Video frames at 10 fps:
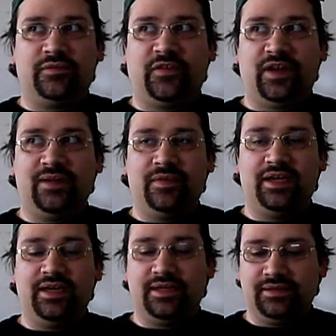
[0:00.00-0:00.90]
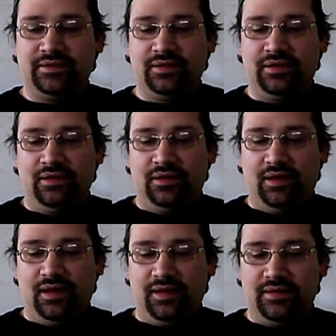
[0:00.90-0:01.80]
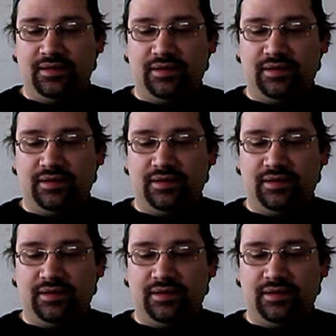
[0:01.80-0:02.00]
frame, I guess. And